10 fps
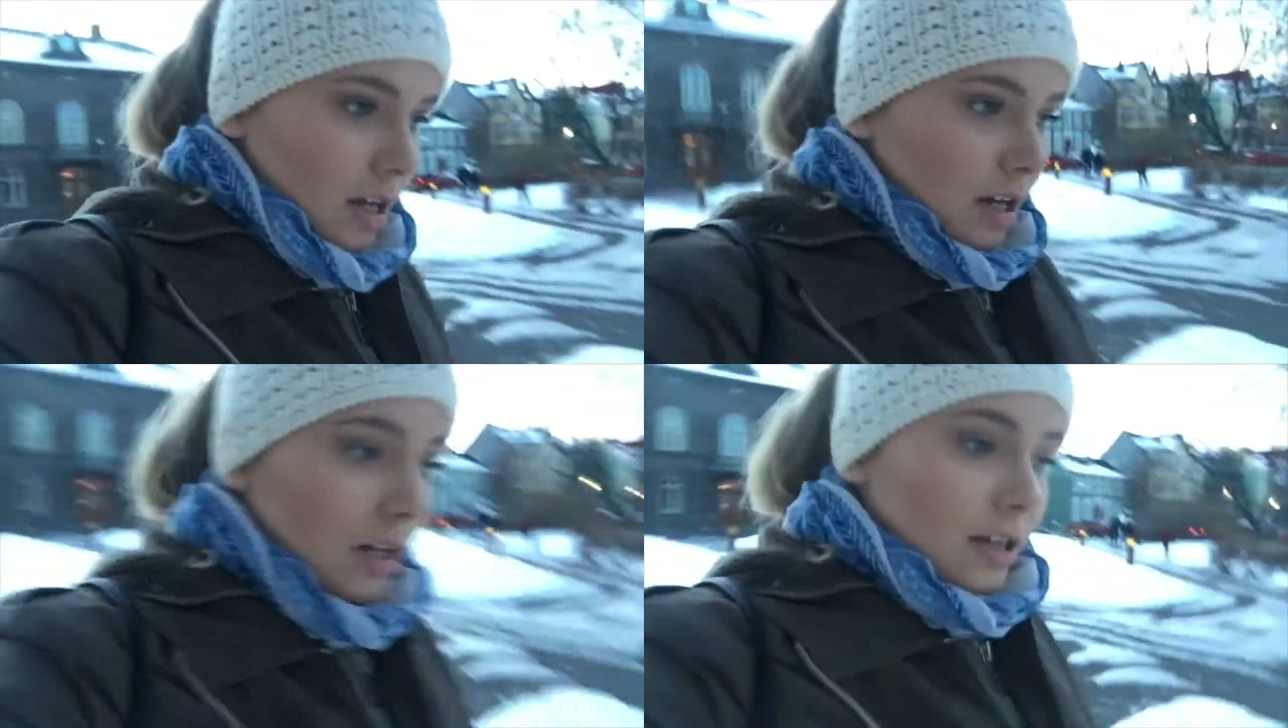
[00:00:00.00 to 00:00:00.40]

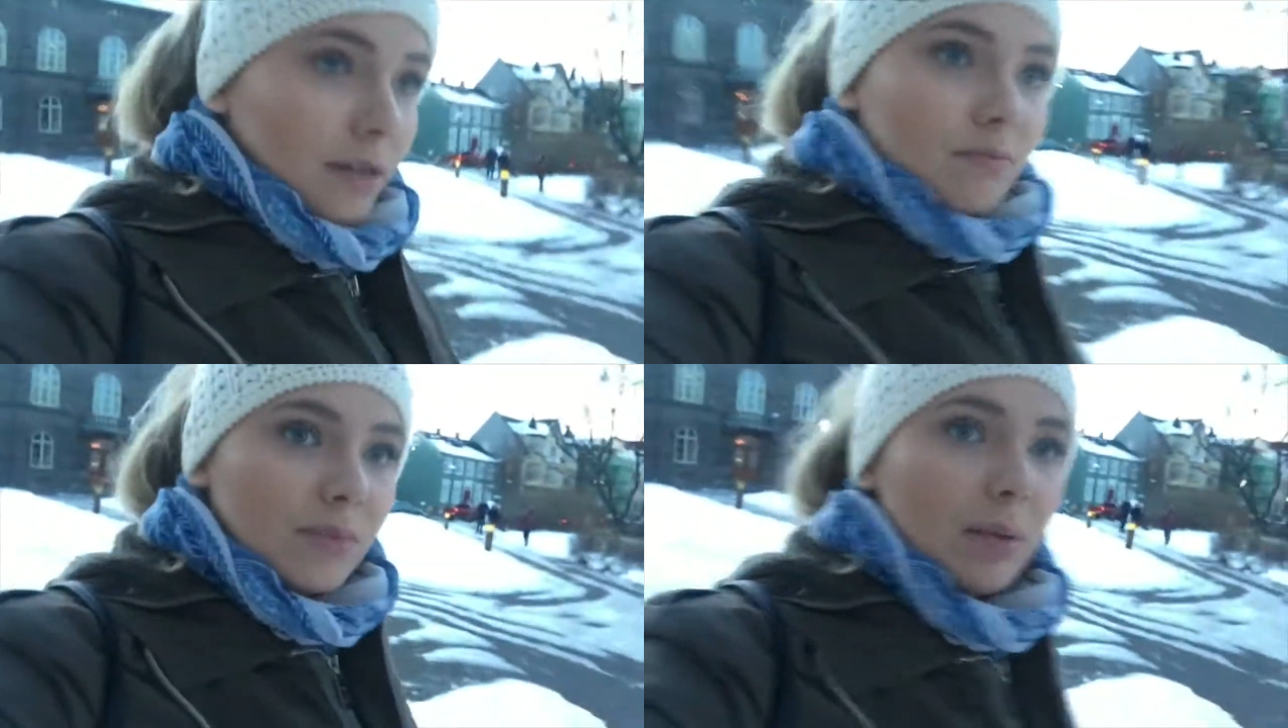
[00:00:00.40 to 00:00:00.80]

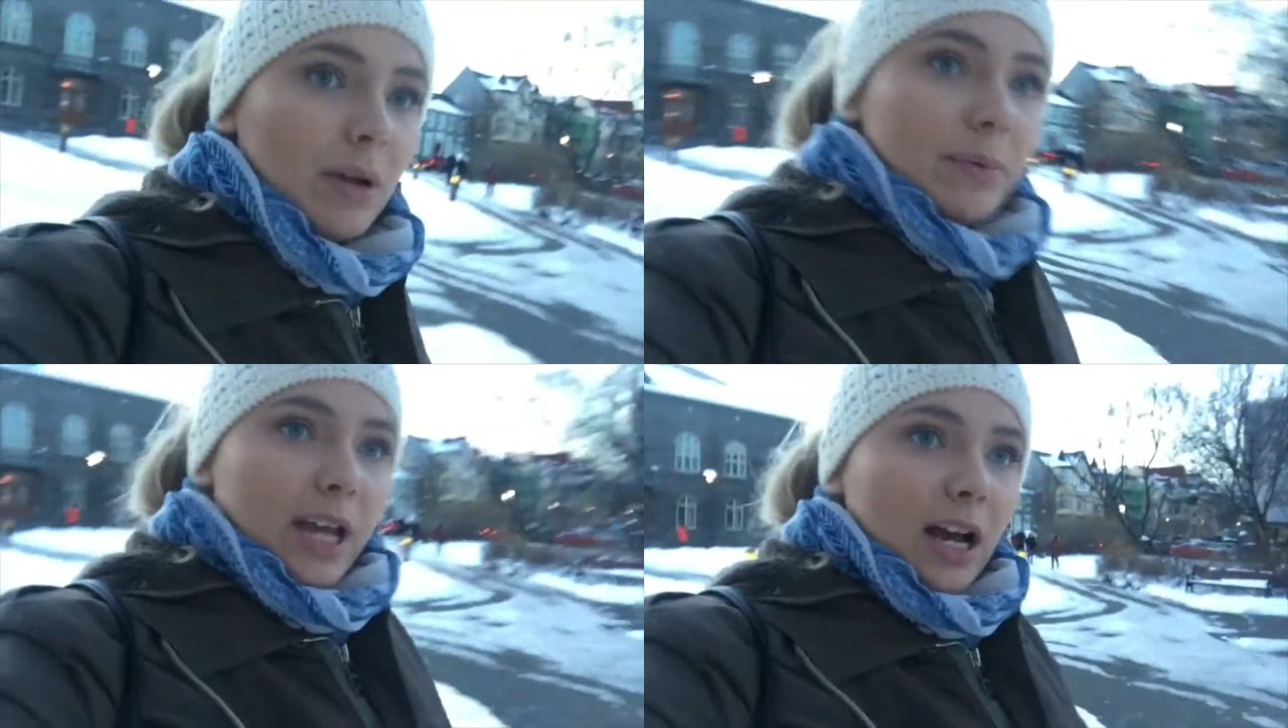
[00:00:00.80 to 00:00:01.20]
then
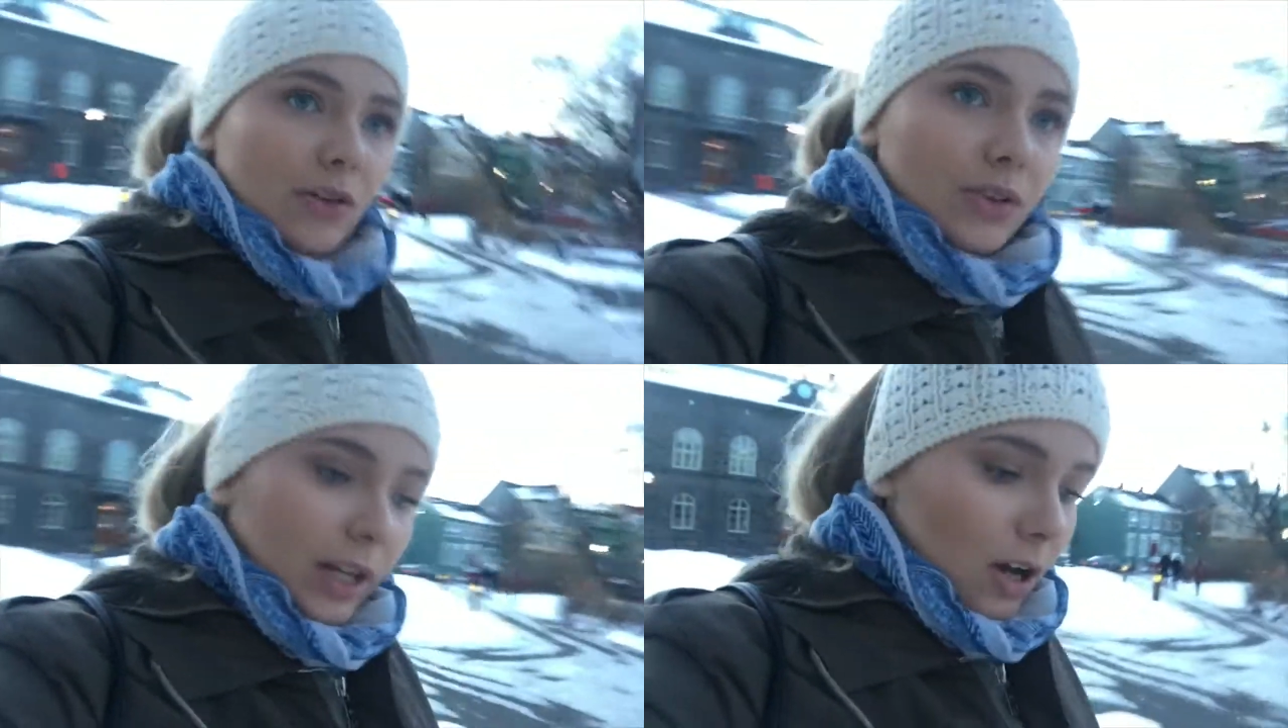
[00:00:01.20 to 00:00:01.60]
maybe
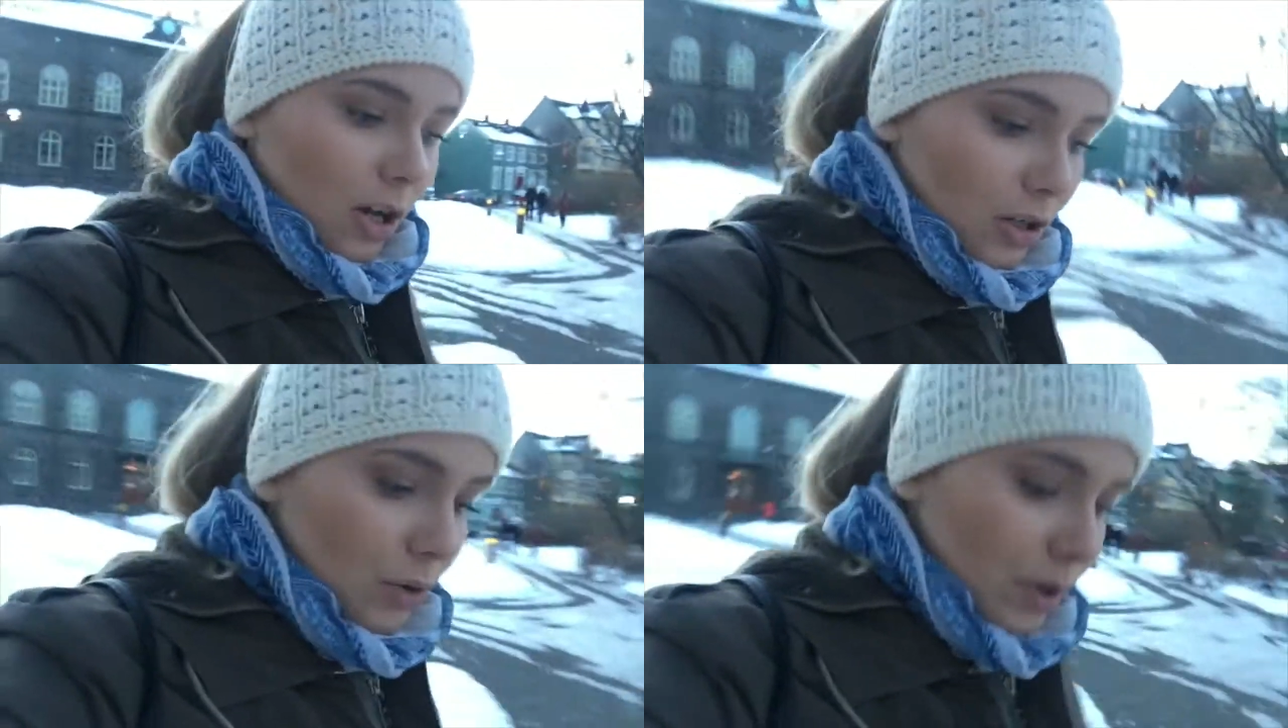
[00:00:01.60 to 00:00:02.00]
have like a
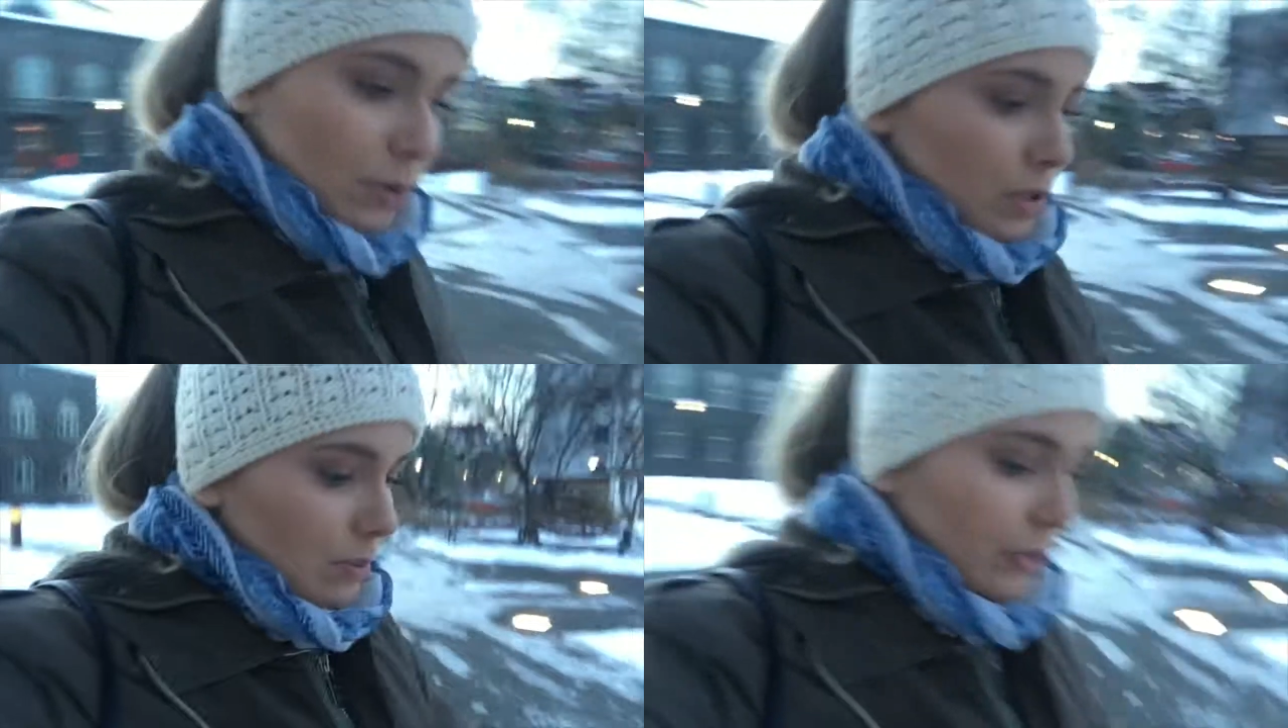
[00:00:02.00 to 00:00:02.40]
hot
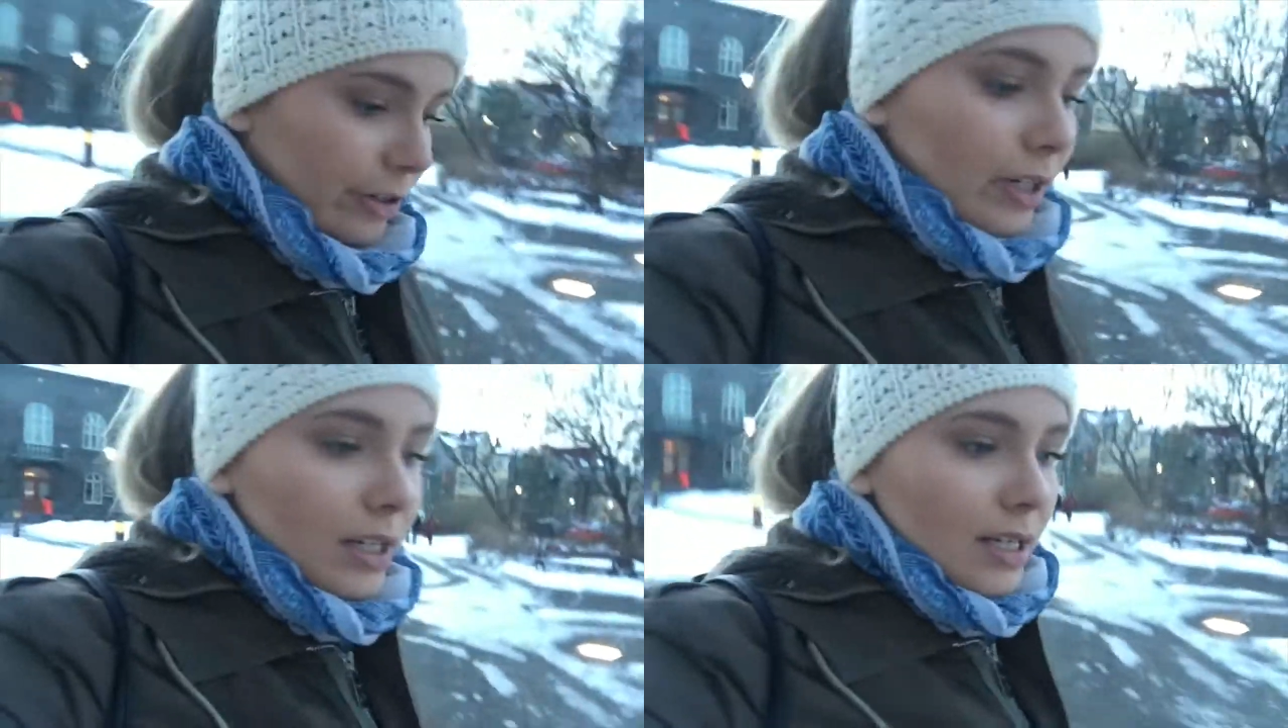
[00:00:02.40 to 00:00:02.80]
cocoa somewhere.